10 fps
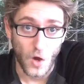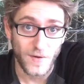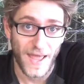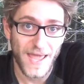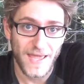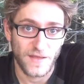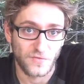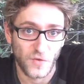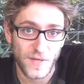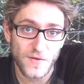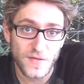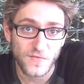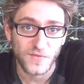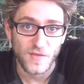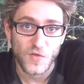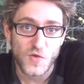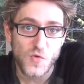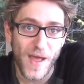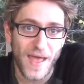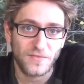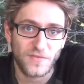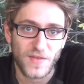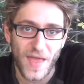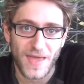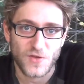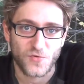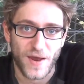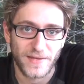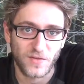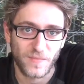Okay, so here you can see the USDA grading